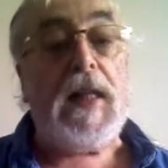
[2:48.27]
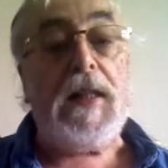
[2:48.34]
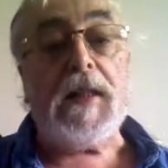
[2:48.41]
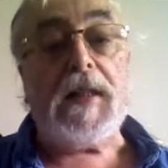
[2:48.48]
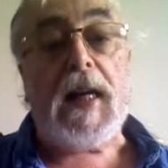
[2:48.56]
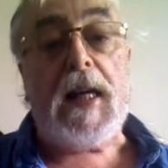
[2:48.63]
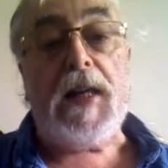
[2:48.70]

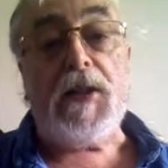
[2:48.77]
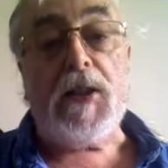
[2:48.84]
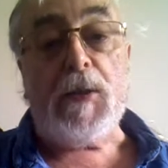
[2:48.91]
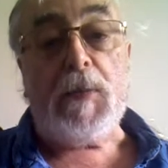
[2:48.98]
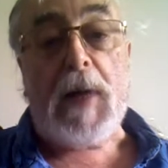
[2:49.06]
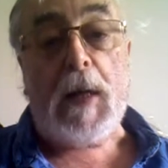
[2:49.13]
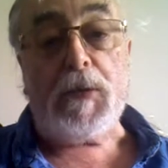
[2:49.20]
again on
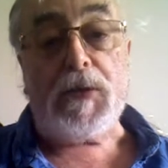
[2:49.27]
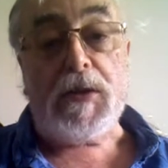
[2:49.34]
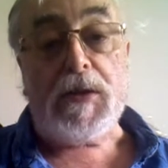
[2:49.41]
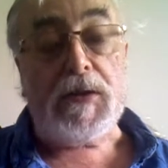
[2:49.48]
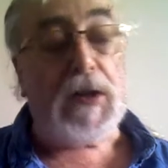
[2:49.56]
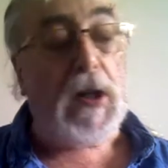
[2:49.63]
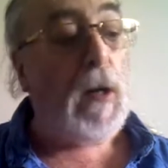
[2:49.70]
mountain
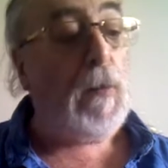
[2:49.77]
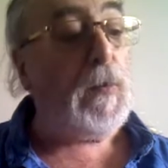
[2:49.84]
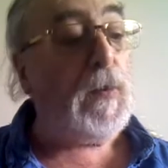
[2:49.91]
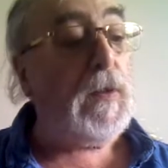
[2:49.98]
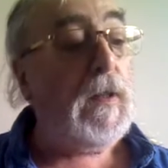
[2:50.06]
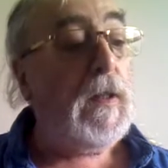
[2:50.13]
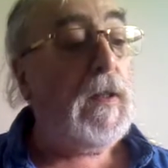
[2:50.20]
top,
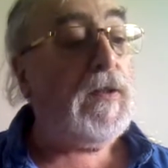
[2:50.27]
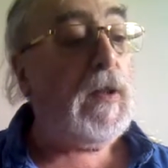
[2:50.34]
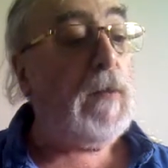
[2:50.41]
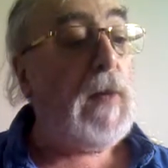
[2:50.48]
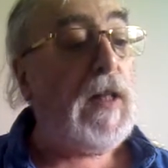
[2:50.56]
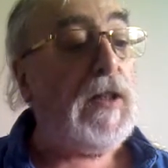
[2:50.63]
to make